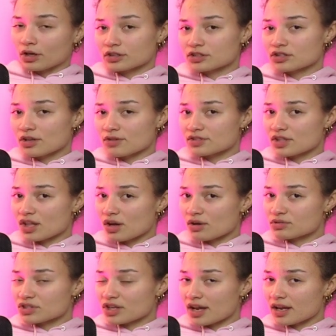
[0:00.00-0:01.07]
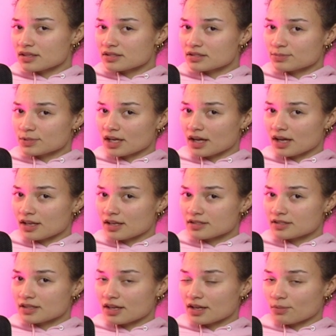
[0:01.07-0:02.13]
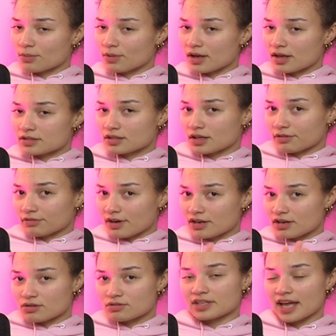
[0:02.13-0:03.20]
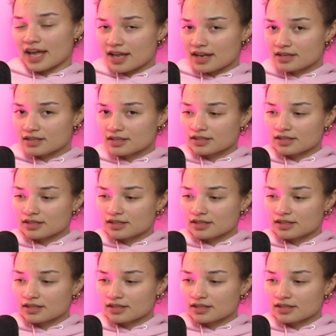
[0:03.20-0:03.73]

called ourselves the OJs because it was our friend Odette.